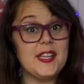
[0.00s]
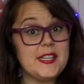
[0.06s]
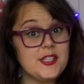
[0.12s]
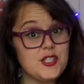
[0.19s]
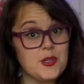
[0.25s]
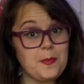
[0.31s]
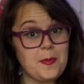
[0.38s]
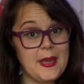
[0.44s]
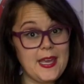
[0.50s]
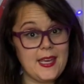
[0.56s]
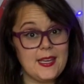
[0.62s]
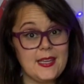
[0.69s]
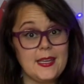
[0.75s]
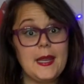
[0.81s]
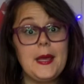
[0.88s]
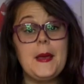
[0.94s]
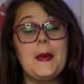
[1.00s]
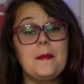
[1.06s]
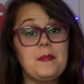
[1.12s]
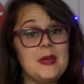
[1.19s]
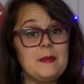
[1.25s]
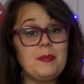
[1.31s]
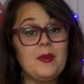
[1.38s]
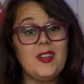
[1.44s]
in Japan,
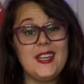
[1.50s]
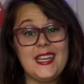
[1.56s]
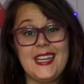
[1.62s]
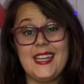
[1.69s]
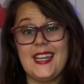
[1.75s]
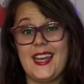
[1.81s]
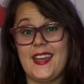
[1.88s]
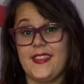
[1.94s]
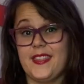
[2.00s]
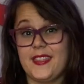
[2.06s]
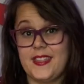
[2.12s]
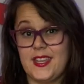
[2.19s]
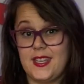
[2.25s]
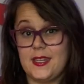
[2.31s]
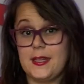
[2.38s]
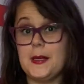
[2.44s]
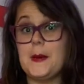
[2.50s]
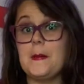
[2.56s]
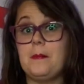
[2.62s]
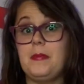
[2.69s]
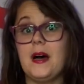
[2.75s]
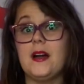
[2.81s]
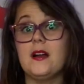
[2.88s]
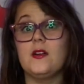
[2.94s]
people eat a thin
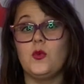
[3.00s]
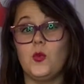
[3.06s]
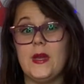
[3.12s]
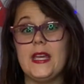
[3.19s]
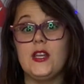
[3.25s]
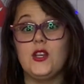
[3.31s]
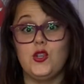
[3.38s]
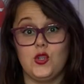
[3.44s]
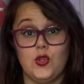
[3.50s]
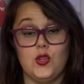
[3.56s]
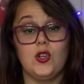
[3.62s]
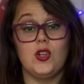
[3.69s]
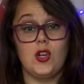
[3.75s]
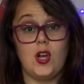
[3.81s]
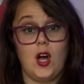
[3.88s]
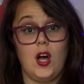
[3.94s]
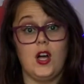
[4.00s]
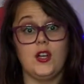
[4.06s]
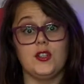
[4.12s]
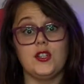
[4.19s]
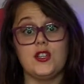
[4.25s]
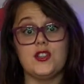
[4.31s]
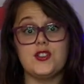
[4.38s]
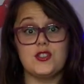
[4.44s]
buckwheat noodle
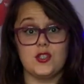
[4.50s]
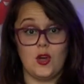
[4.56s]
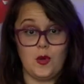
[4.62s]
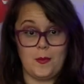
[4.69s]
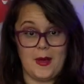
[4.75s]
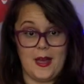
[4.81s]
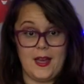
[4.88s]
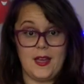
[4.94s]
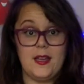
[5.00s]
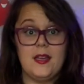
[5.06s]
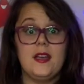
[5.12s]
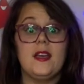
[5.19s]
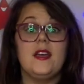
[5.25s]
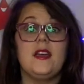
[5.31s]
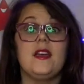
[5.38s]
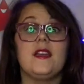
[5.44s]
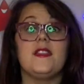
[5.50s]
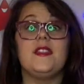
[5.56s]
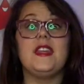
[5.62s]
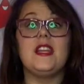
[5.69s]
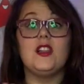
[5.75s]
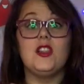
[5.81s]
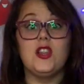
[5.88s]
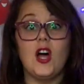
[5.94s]
called soba.
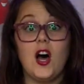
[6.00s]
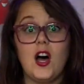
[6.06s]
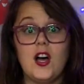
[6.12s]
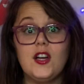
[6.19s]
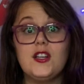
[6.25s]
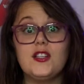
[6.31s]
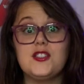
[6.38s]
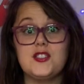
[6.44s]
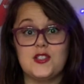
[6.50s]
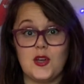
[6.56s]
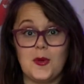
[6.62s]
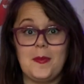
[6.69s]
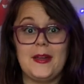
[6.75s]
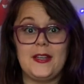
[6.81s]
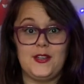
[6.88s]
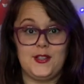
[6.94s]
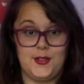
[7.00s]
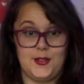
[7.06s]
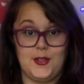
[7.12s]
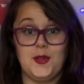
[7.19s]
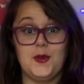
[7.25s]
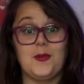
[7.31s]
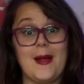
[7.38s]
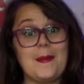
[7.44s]
The long soba
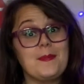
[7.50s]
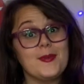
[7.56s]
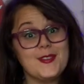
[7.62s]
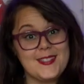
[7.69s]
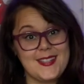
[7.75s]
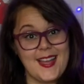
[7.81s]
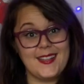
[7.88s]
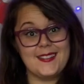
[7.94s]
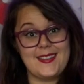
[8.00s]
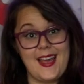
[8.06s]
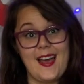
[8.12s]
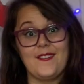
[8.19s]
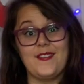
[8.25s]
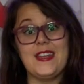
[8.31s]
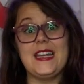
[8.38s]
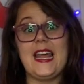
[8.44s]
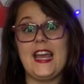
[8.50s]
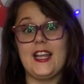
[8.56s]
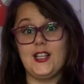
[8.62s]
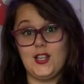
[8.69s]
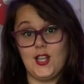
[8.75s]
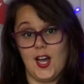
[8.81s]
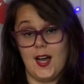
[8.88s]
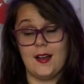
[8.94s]
noodle represents having a
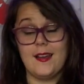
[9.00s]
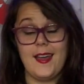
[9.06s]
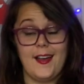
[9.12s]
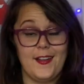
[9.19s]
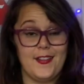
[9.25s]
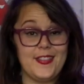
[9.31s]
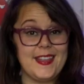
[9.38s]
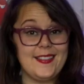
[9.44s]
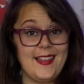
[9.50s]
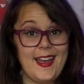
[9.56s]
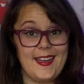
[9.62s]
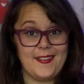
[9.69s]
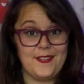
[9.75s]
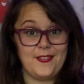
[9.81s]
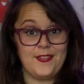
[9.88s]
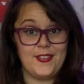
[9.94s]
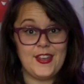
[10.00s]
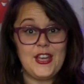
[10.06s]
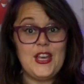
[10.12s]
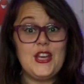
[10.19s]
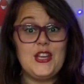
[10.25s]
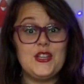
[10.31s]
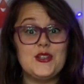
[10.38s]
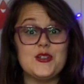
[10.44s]
long, healthy life.
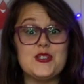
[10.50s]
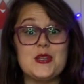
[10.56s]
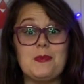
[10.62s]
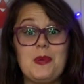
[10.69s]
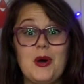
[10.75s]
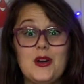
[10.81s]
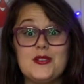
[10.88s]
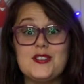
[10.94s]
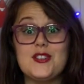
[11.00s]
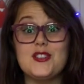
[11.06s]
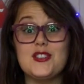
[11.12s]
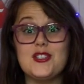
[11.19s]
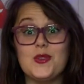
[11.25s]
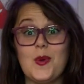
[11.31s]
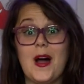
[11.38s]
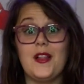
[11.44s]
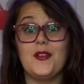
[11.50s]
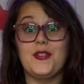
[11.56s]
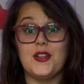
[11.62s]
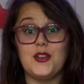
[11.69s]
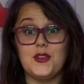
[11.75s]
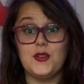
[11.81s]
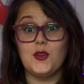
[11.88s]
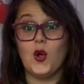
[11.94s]
You're supposed to swallow the
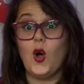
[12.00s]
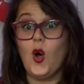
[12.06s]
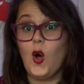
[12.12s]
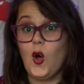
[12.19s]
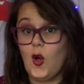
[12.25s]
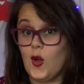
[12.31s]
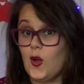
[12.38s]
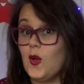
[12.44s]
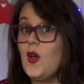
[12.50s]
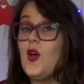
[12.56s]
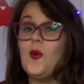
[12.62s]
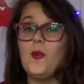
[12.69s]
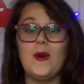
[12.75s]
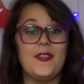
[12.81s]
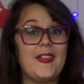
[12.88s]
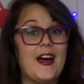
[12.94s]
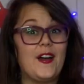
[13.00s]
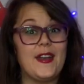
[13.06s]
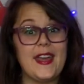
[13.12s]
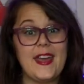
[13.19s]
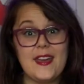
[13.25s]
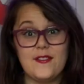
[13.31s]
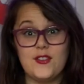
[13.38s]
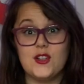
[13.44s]
noodle whole without
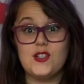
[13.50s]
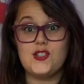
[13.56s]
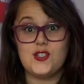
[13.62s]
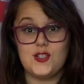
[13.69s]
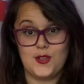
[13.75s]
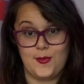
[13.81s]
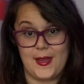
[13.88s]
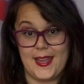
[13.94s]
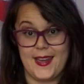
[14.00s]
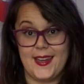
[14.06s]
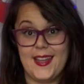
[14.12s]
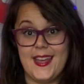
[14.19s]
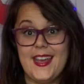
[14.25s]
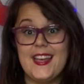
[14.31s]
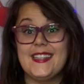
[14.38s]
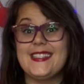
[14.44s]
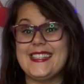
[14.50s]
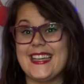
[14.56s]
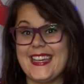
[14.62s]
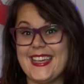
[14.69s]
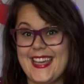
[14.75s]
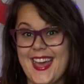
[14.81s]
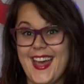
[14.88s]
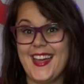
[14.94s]
ever chewing to
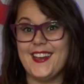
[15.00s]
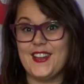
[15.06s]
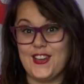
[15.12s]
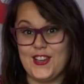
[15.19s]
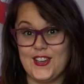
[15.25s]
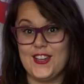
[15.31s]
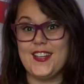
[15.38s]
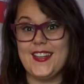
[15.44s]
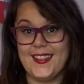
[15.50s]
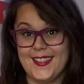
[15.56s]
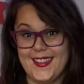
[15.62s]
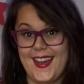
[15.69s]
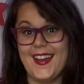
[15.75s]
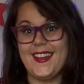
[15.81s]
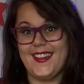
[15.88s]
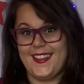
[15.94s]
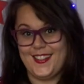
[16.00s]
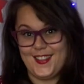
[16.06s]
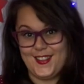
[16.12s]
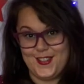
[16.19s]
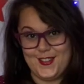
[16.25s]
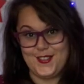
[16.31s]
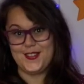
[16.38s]
get good luck in the new